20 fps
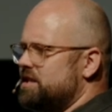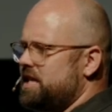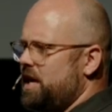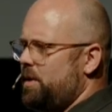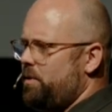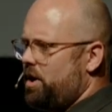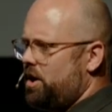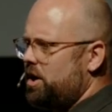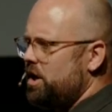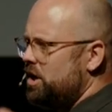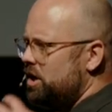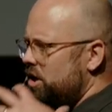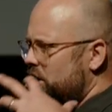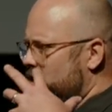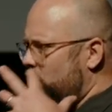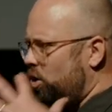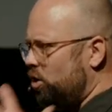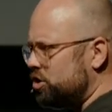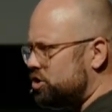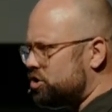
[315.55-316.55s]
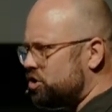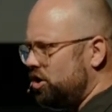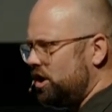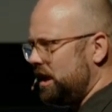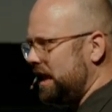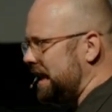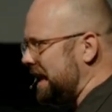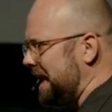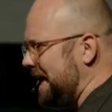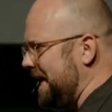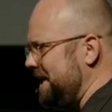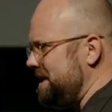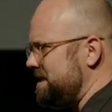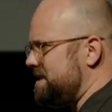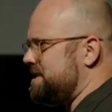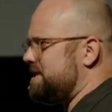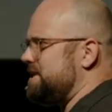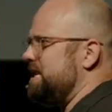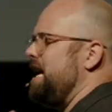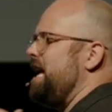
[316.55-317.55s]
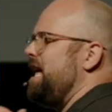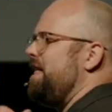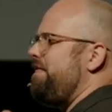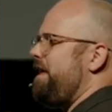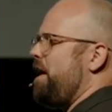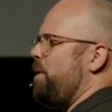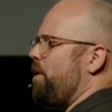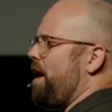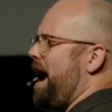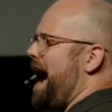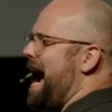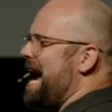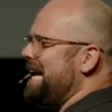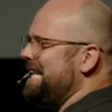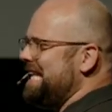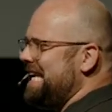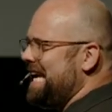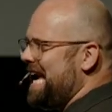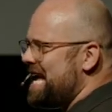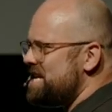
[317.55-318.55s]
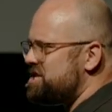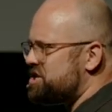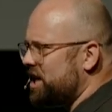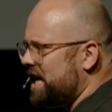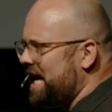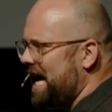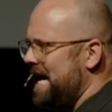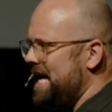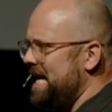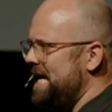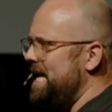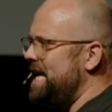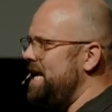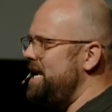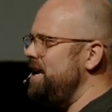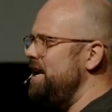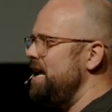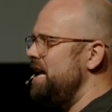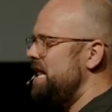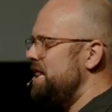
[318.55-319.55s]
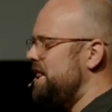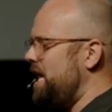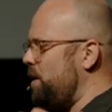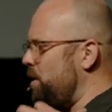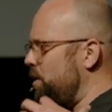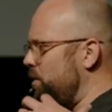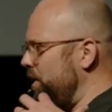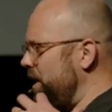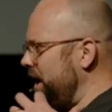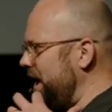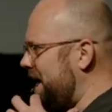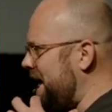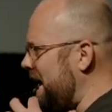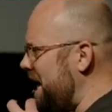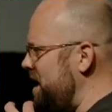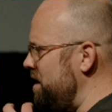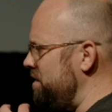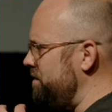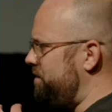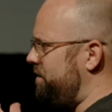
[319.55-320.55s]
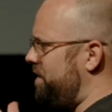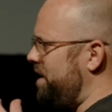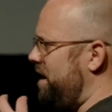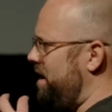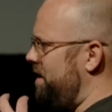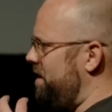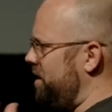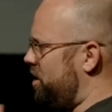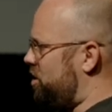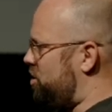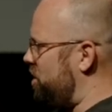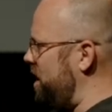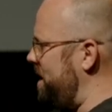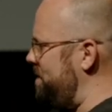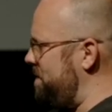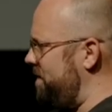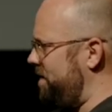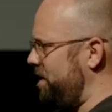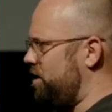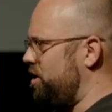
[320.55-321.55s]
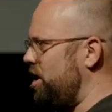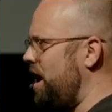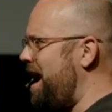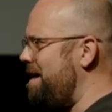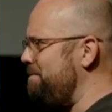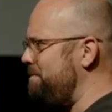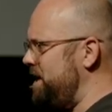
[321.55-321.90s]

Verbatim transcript: They were cultural elites, they were highly educated, they were really kind of the, the cream of the crop.